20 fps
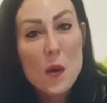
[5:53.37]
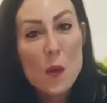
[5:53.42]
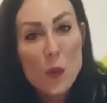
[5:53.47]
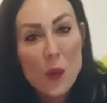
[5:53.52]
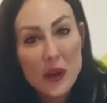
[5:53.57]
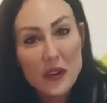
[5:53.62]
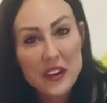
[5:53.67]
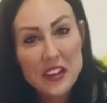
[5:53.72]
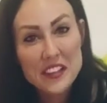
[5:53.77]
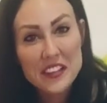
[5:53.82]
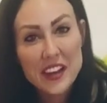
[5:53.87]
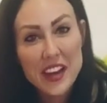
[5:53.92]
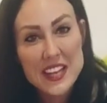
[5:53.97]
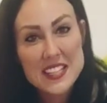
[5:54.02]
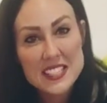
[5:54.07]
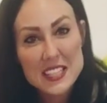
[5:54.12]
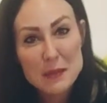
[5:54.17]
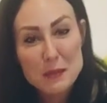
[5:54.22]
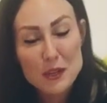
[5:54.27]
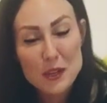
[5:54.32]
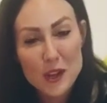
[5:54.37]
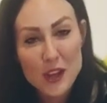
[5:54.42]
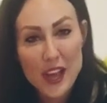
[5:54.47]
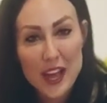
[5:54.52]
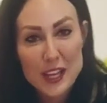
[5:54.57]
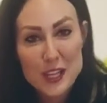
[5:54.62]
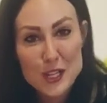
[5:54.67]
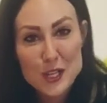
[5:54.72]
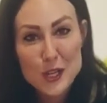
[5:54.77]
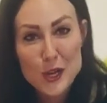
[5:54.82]
Well done, guys. Let me know how
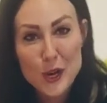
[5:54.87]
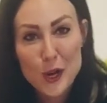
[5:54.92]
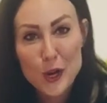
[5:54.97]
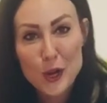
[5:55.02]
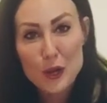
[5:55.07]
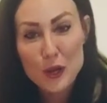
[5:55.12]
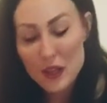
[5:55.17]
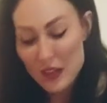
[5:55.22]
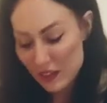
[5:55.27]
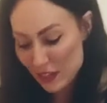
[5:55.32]
you go.